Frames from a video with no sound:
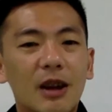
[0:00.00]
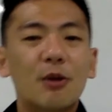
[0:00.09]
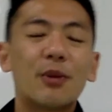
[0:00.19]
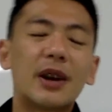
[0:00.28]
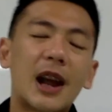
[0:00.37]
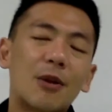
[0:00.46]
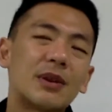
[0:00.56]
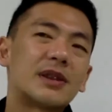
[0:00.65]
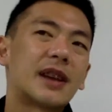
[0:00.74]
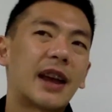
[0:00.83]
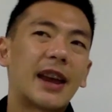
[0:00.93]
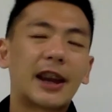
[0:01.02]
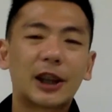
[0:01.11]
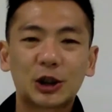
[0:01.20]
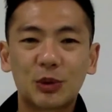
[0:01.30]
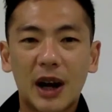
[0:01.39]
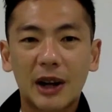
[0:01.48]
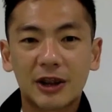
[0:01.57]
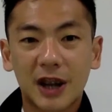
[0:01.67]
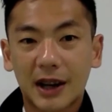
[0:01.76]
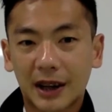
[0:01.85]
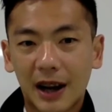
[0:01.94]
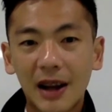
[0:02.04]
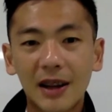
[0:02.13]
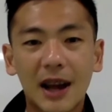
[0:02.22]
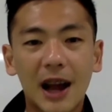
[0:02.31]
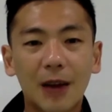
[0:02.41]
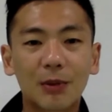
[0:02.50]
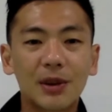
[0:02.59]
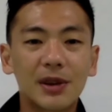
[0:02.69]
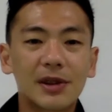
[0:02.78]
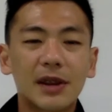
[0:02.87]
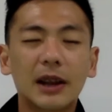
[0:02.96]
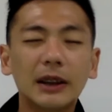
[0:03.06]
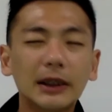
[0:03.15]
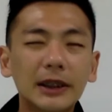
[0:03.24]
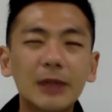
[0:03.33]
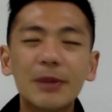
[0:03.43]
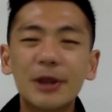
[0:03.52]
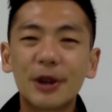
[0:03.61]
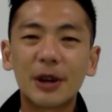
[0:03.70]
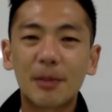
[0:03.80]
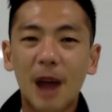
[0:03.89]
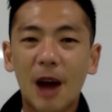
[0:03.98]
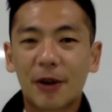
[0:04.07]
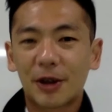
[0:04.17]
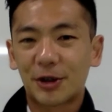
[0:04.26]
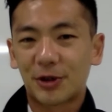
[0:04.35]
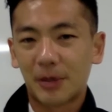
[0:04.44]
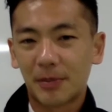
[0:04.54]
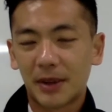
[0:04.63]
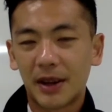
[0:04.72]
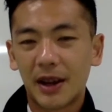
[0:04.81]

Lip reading: When I was a ketua acara, I was a little bit on a power trip.